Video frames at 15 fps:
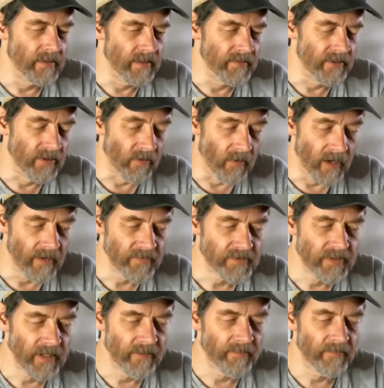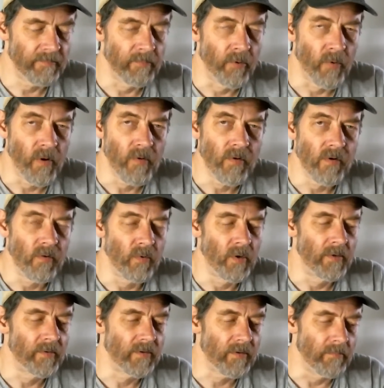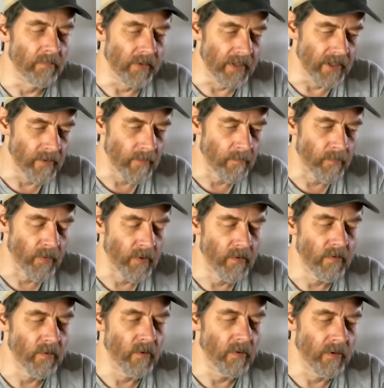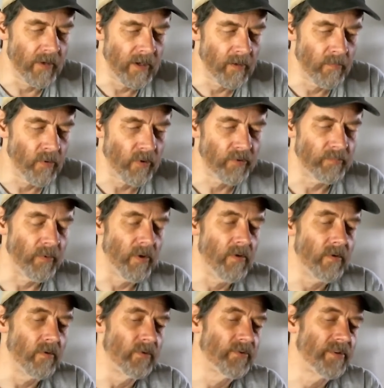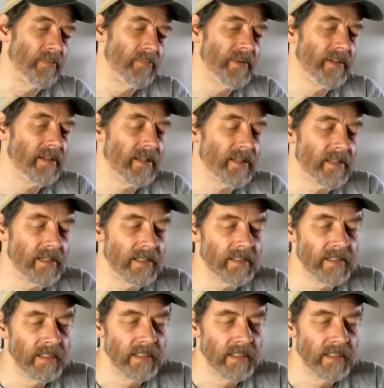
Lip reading: the drive shaft broke, or gear broke, or gearbox broke, or something like that,